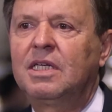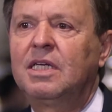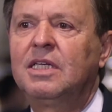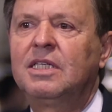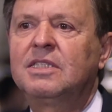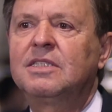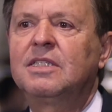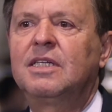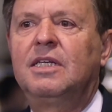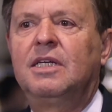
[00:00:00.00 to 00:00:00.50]

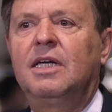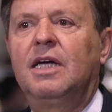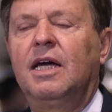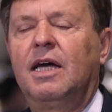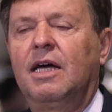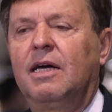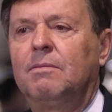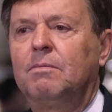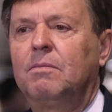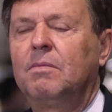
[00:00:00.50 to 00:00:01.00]
is,
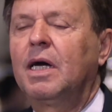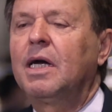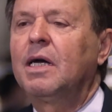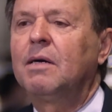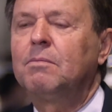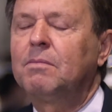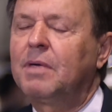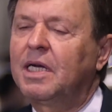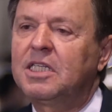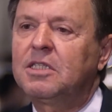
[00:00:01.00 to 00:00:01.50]
um, uh,
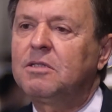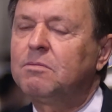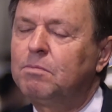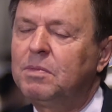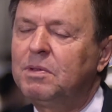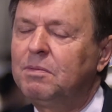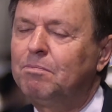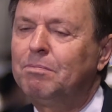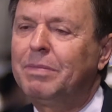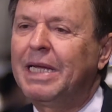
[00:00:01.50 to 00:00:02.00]
might
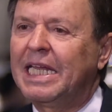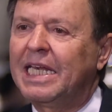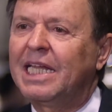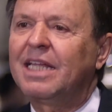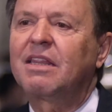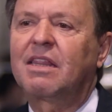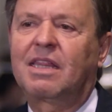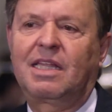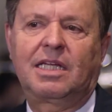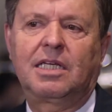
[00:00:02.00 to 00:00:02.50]
be
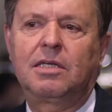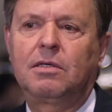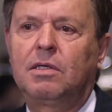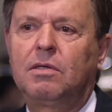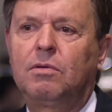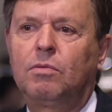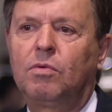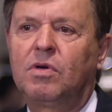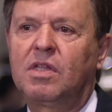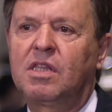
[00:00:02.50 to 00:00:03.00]
better than
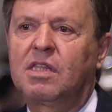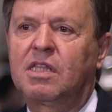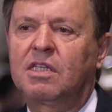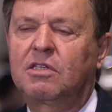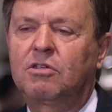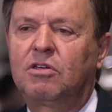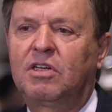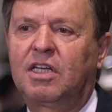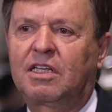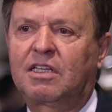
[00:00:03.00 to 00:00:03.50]
with
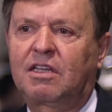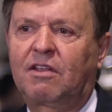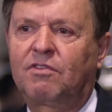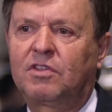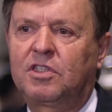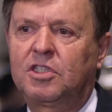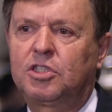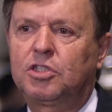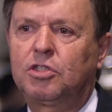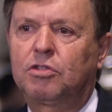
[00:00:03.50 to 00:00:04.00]
connective
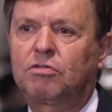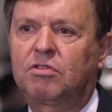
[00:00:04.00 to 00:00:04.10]
tissue